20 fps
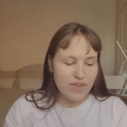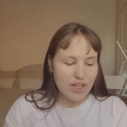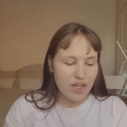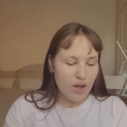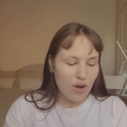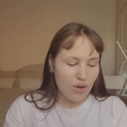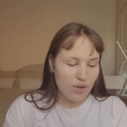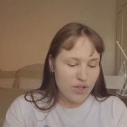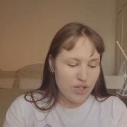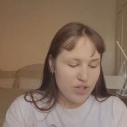
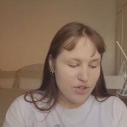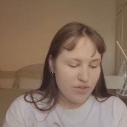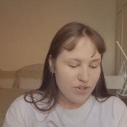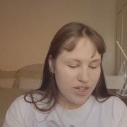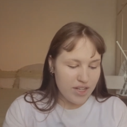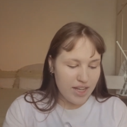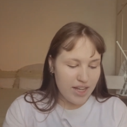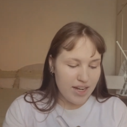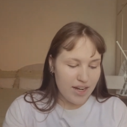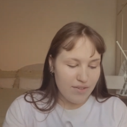
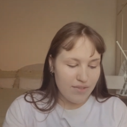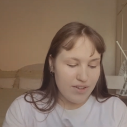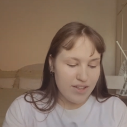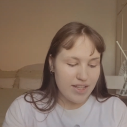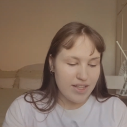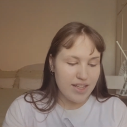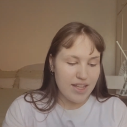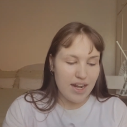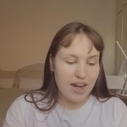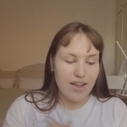contouring and
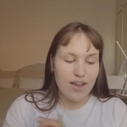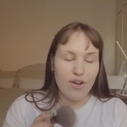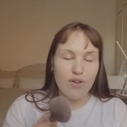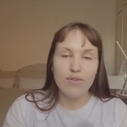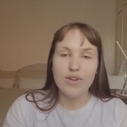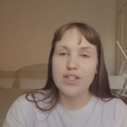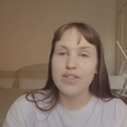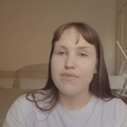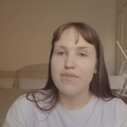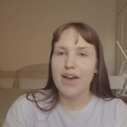everything that I
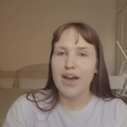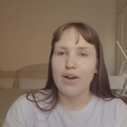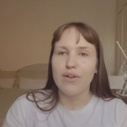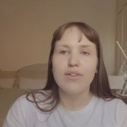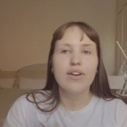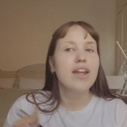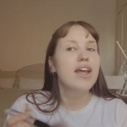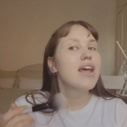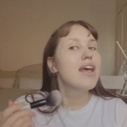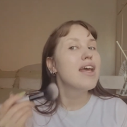always
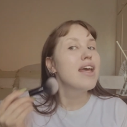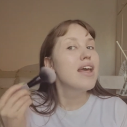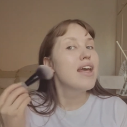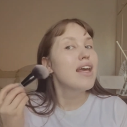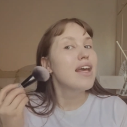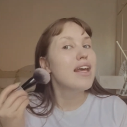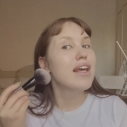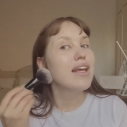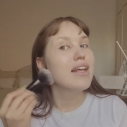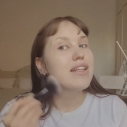found
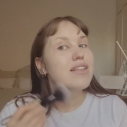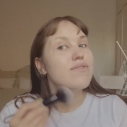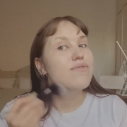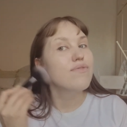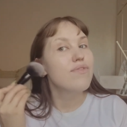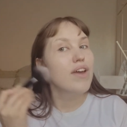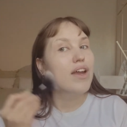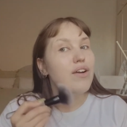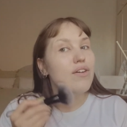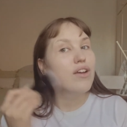is
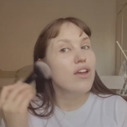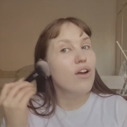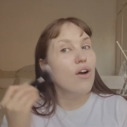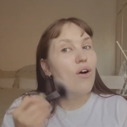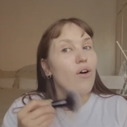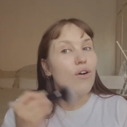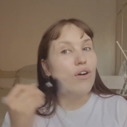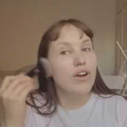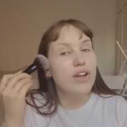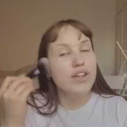very
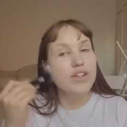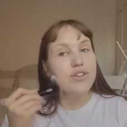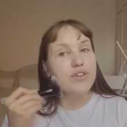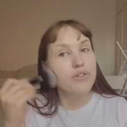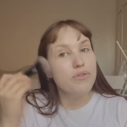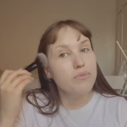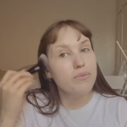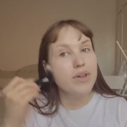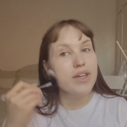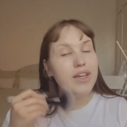orange
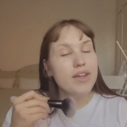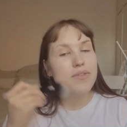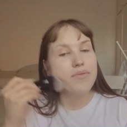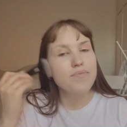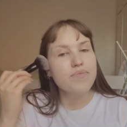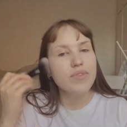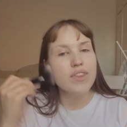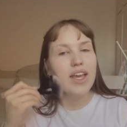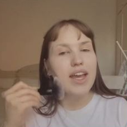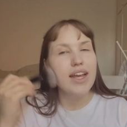on me
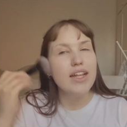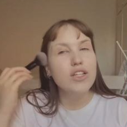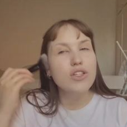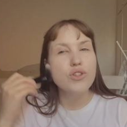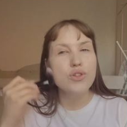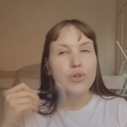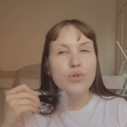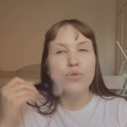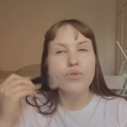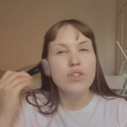and
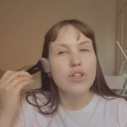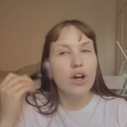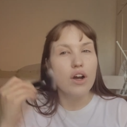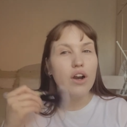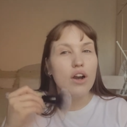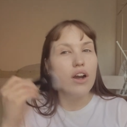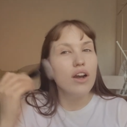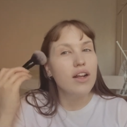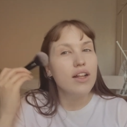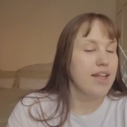too
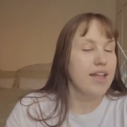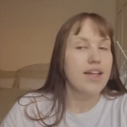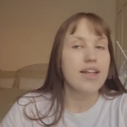dark.